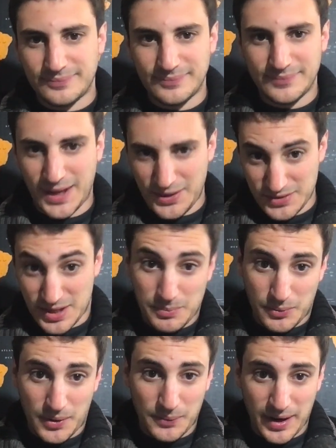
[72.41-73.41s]
Daniel's number
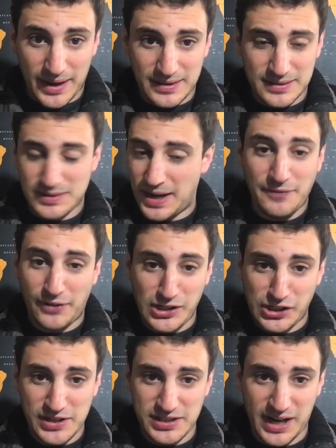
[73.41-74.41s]
one rant.
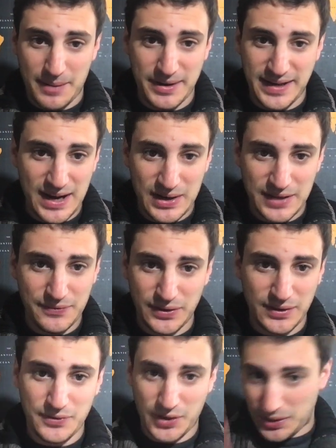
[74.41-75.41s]
Inflation isn't coming down, even
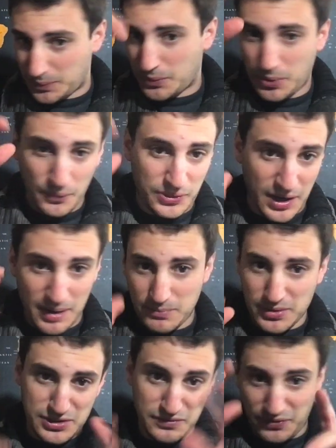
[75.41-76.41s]
if you're going to quote the
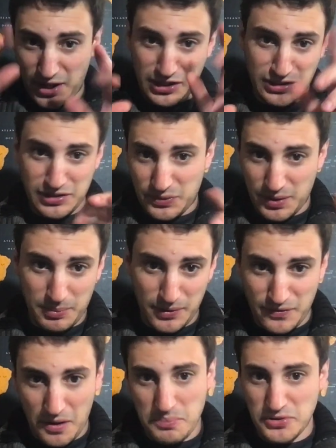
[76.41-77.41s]
numbers. Inflation's at
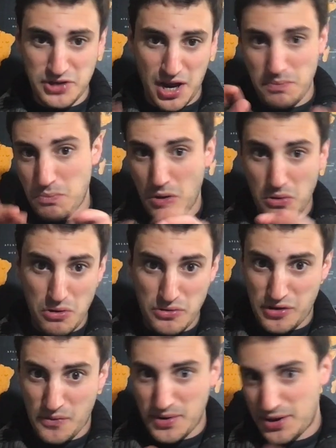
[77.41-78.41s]
3.5%, it's
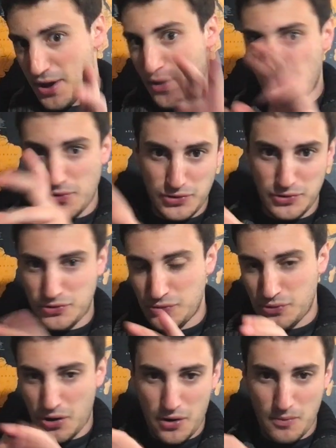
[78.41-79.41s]
going down,
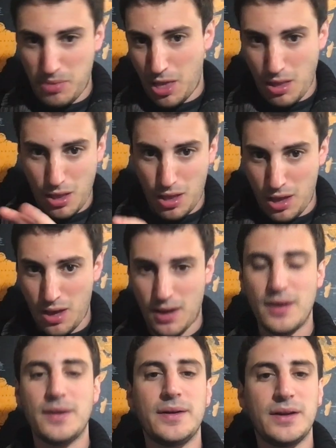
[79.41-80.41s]
Trudeau, blah.
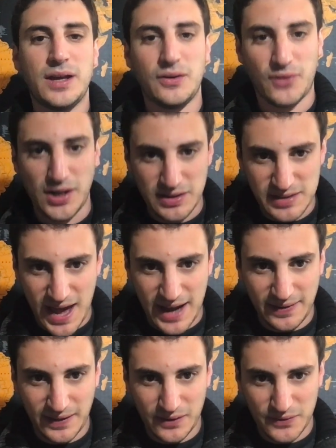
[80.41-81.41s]
Inflation is
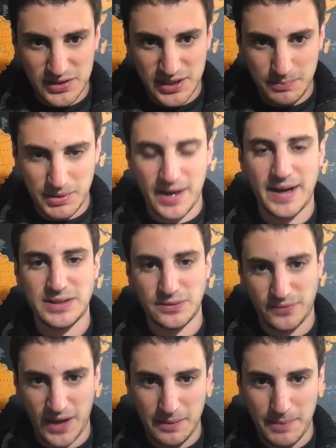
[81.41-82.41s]
calculated off the CPI. It's a
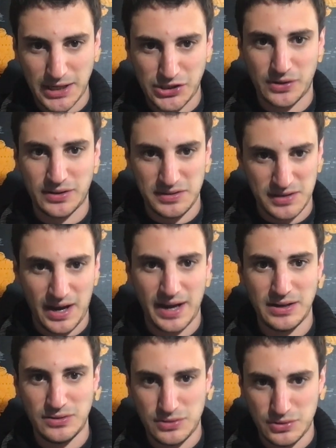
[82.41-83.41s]
fake metric
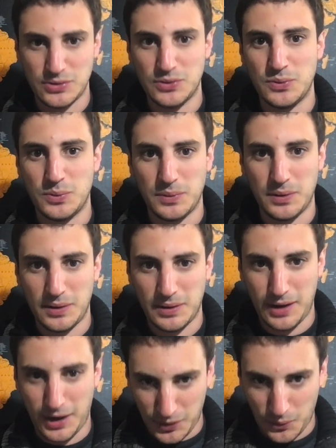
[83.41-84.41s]
designed to
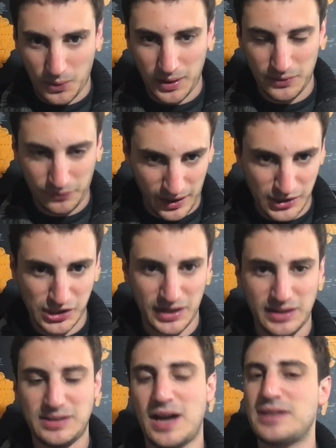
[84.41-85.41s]
ignore inflation.
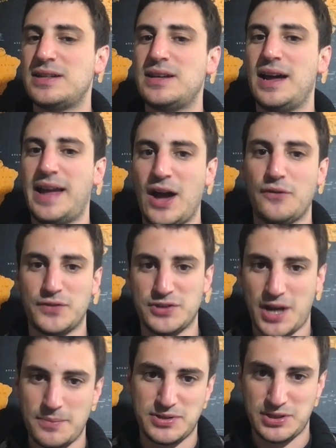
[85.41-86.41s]
It doesn't account for
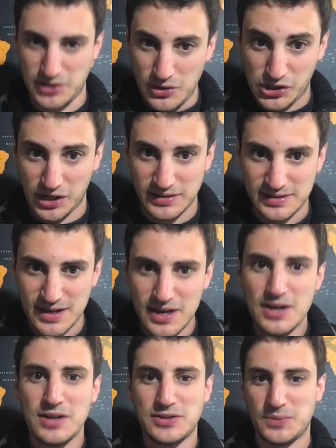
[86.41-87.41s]
substitutions.
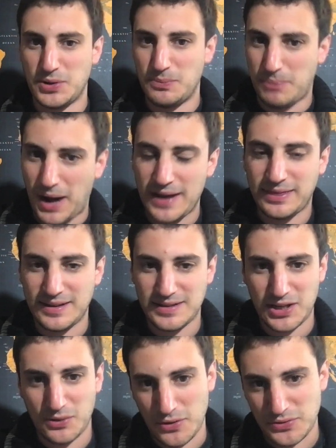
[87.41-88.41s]
So when you buy things
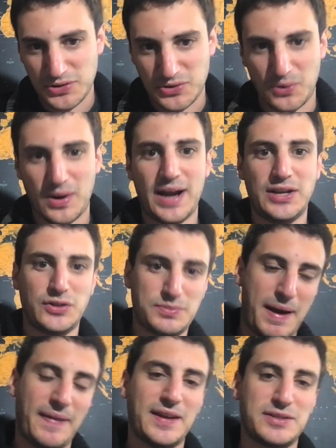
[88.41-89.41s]
at the grocery store and you
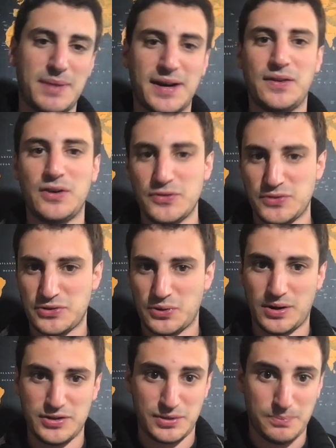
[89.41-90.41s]
spend less money at the grocery store
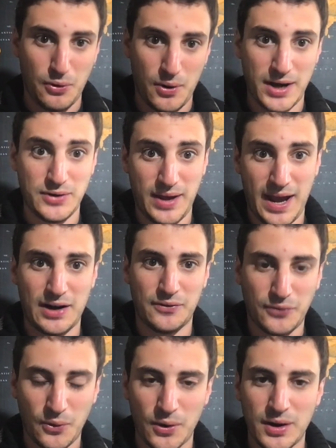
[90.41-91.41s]
because you're poor and you can't
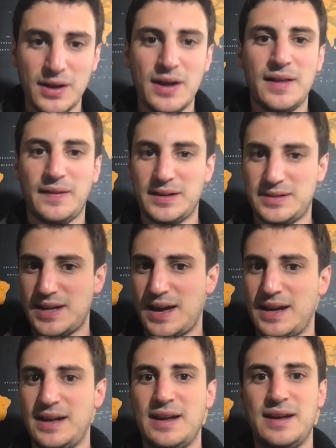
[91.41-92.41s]
afford, let's say